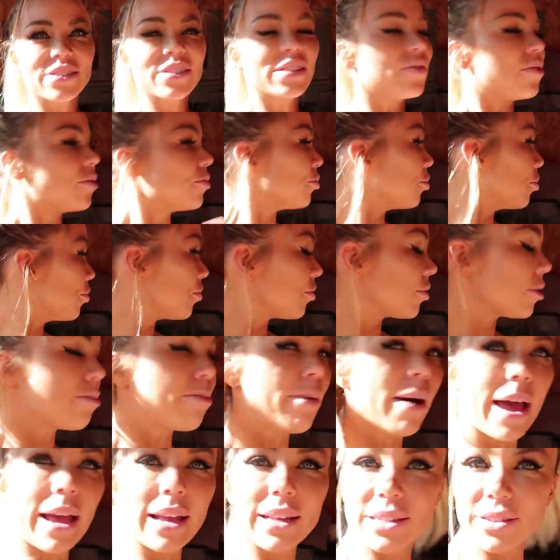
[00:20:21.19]
There's even room for the
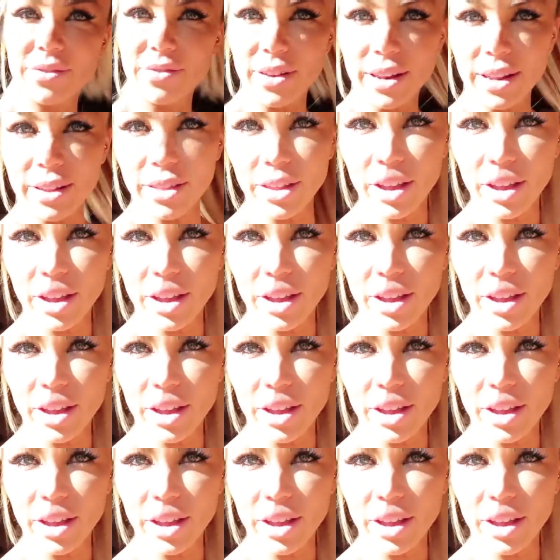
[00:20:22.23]
bike to fit